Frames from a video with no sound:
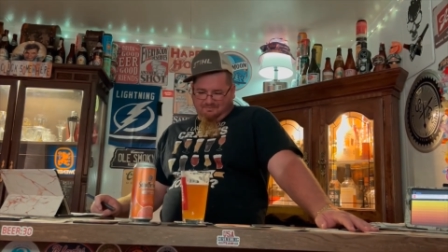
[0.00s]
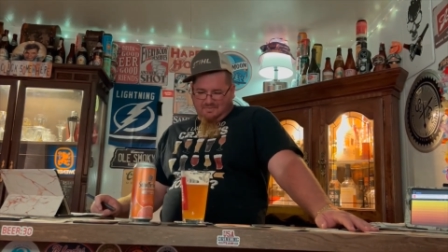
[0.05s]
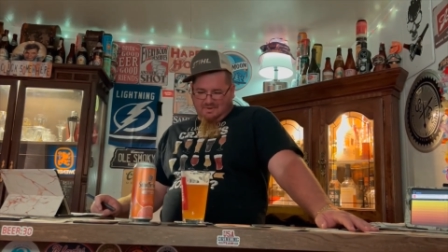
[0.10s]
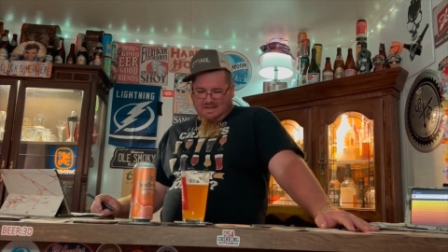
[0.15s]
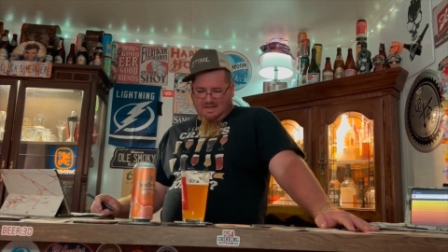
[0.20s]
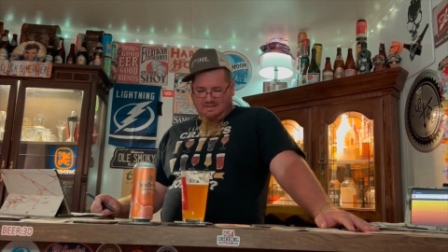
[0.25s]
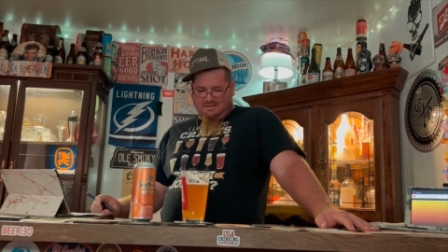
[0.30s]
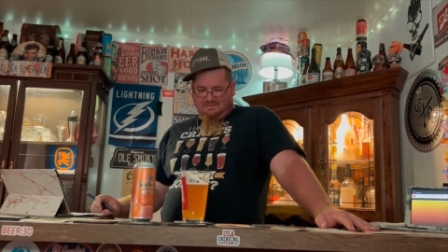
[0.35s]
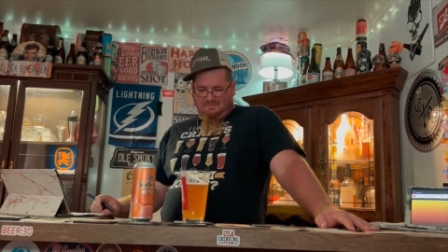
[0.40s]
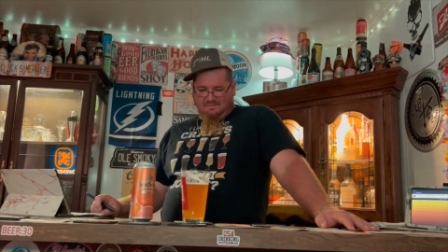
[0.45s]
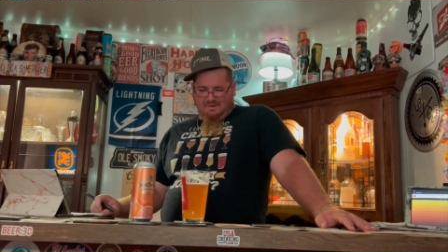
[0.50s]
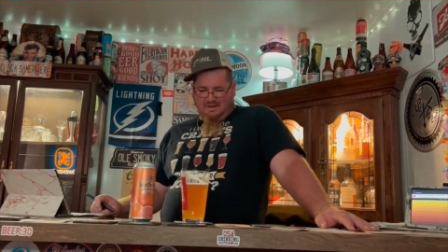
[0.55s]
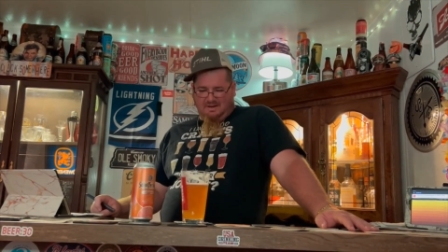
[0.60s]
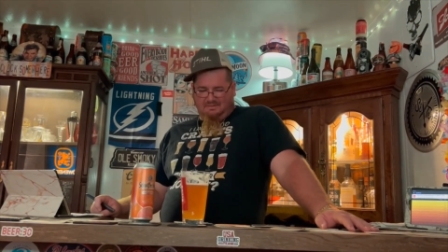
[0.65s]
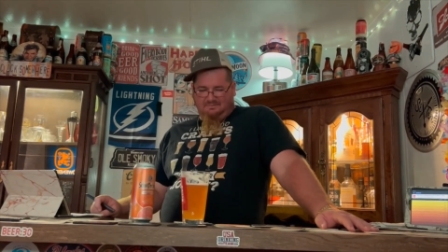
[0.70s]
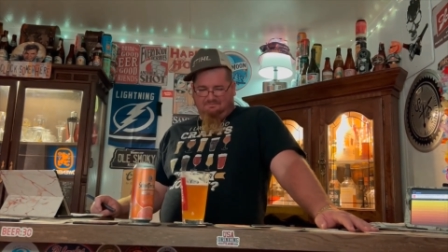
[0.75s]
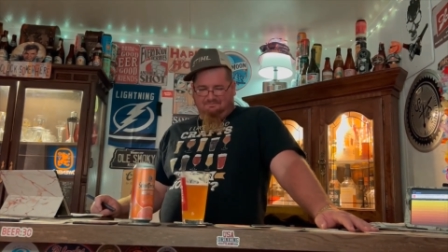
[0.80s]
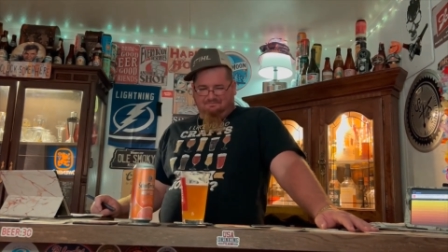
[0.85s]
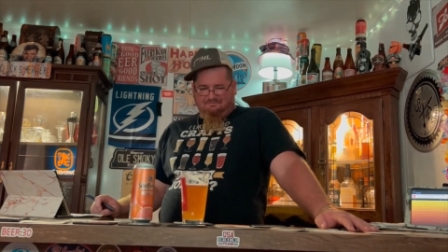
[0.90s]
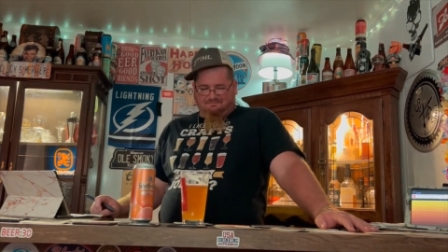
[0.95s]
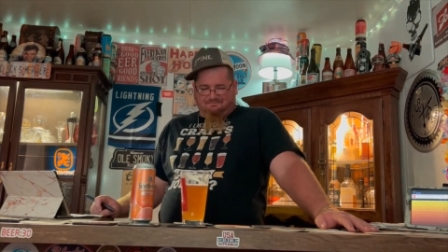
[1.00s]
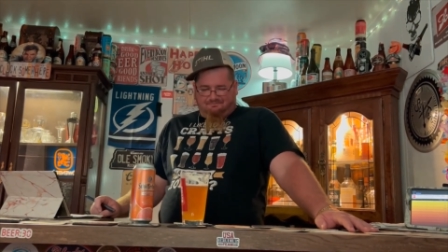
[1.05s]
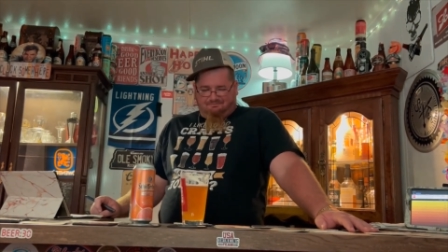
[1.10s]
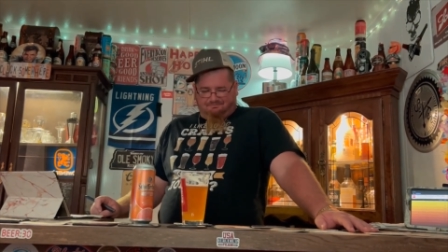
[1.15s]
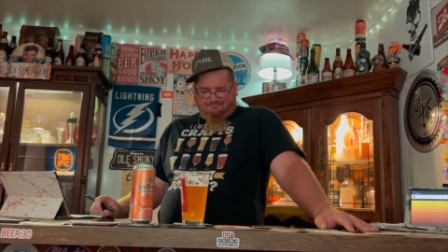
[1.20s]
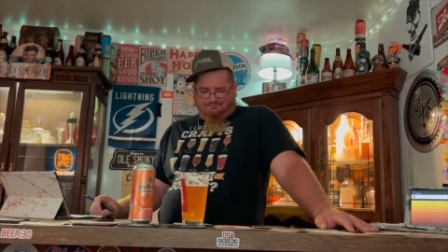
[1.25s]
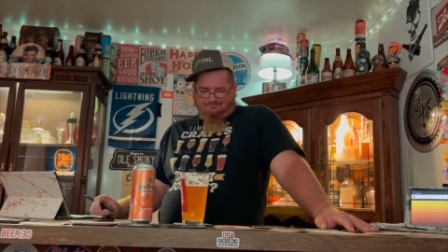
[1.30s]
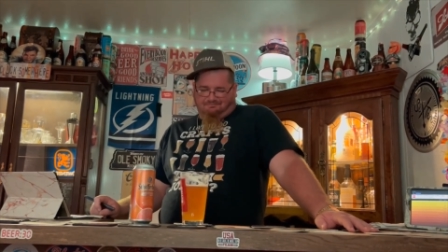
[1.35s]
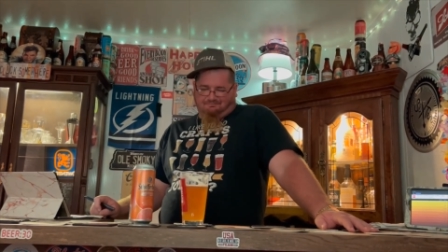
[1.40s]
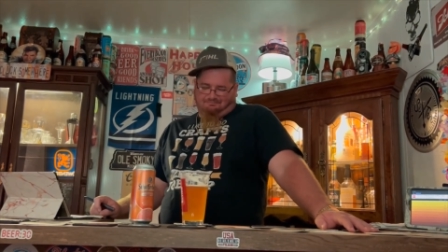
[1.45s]
that's about
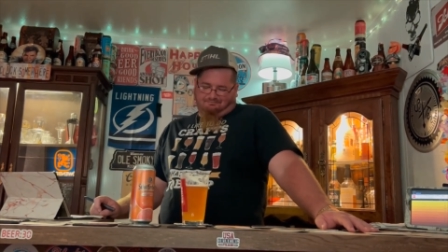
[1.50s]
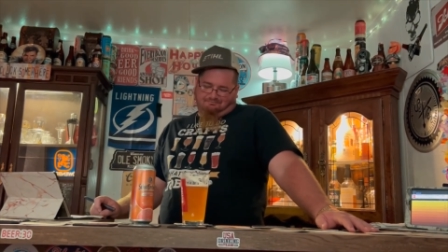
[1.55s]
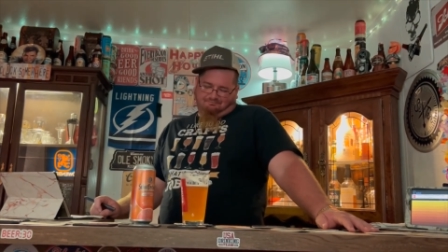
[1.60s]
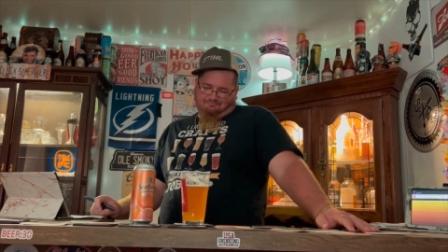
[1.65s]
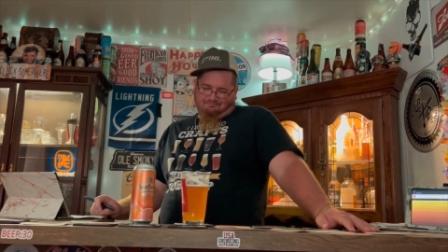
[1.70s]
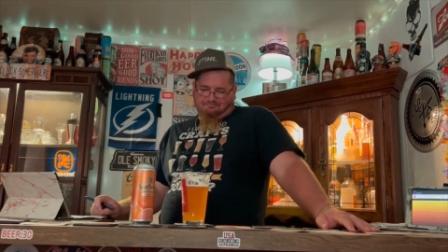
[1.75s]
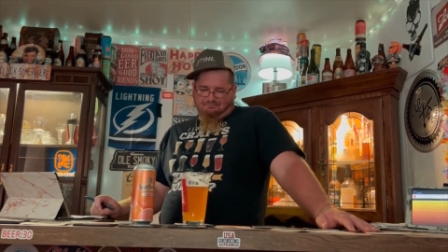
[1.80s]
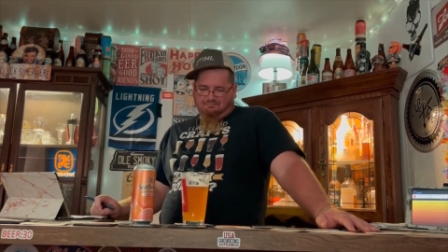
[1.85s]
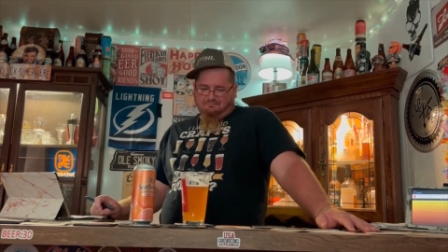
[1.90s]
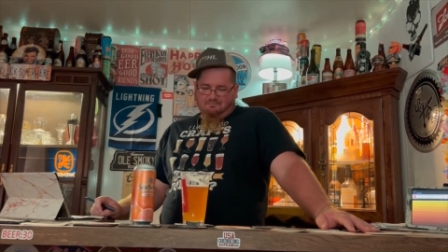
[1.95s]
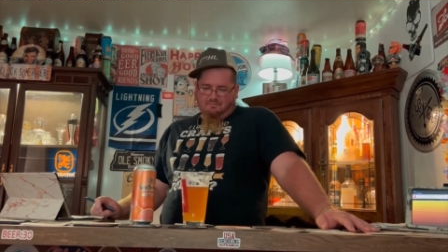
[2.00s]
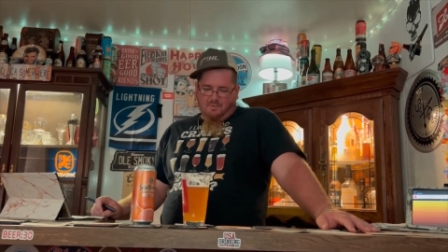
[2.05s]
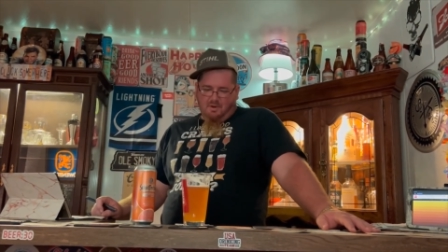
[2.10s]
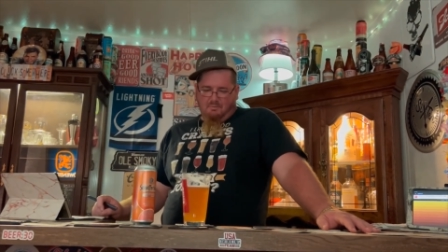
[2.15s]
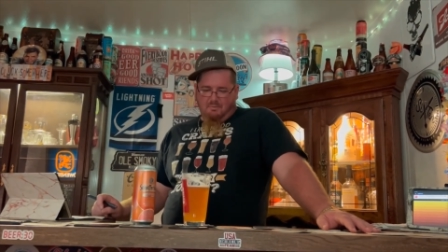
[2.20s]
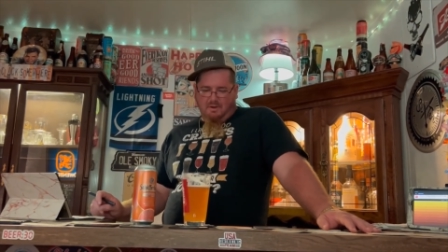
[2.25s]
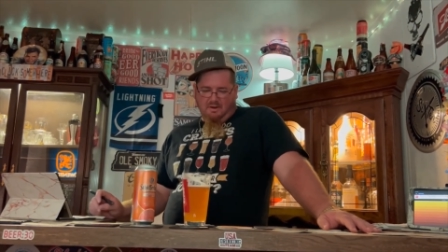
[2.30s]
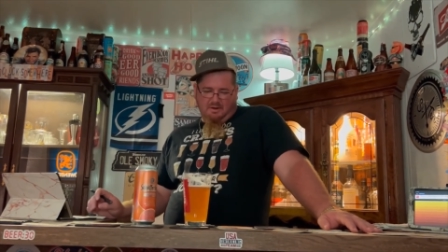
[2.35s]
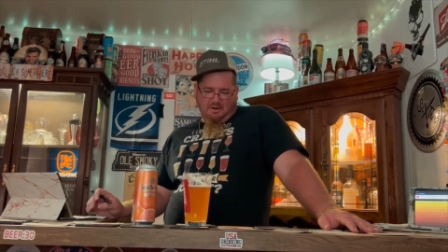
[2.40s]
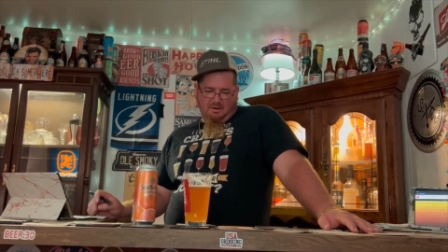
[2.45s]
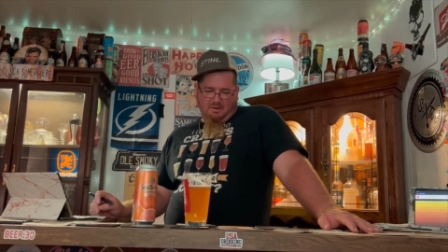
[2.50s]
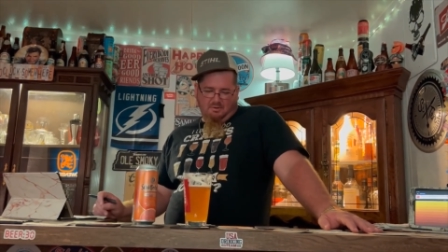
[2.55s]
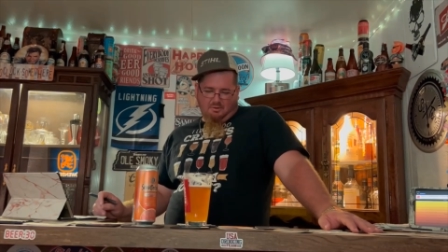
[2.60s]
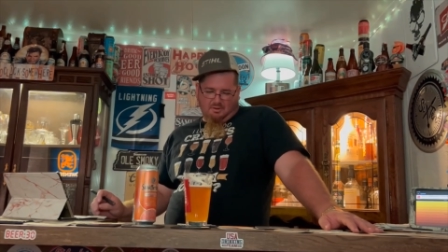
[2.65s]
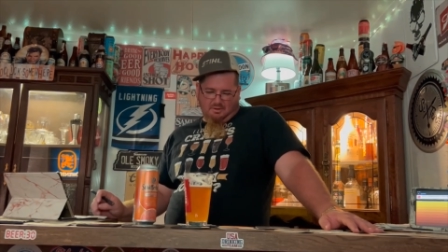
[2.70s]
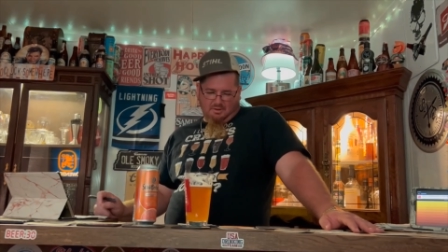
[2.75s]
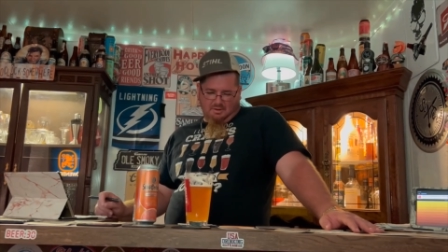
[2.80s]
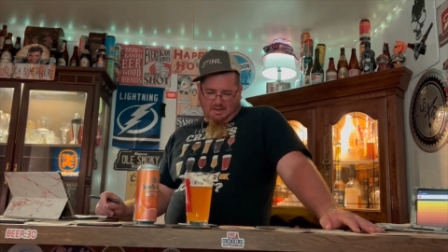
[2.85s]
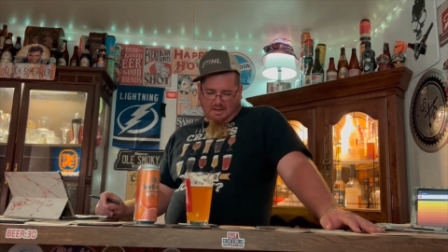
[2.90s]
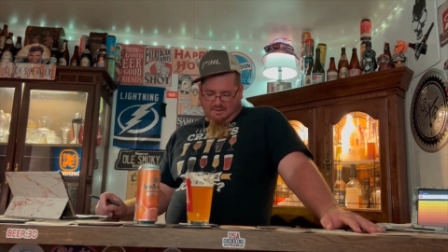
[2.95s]

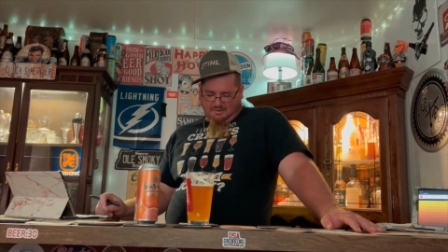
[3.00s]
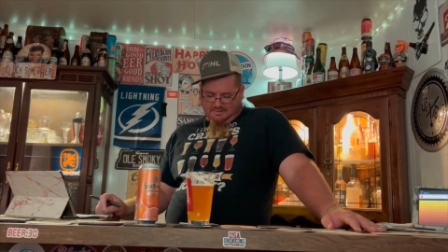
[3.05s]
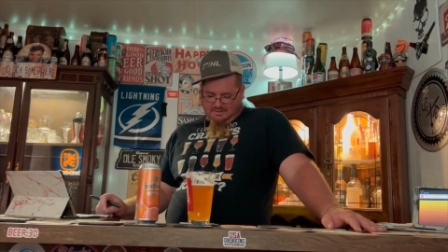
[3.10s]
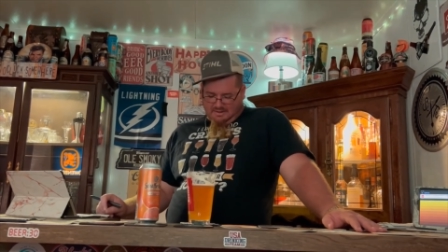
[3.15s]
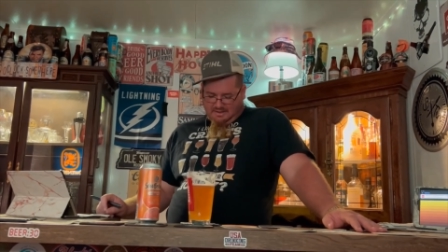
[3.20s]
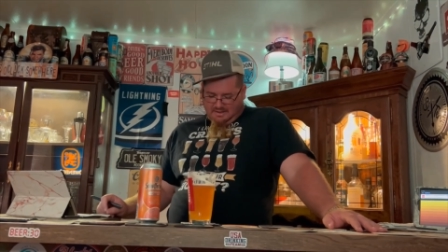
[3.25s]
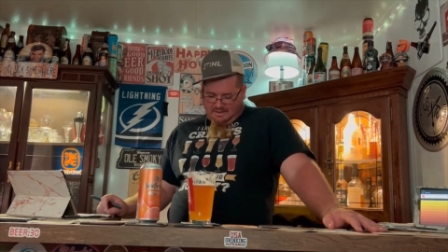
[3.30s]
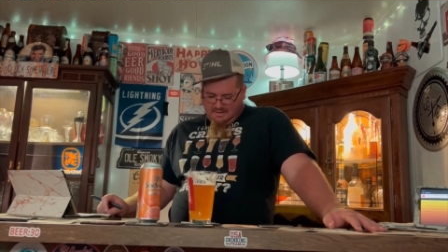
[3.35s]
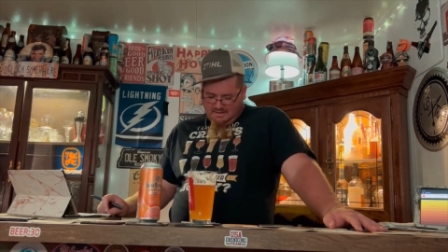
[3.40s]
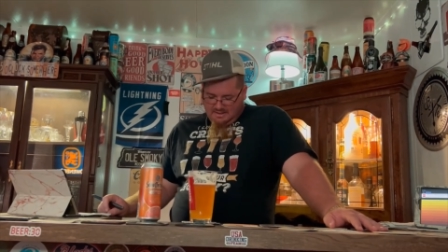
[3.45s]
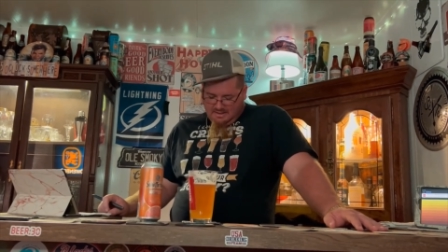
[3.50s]
mediocre, I'd say.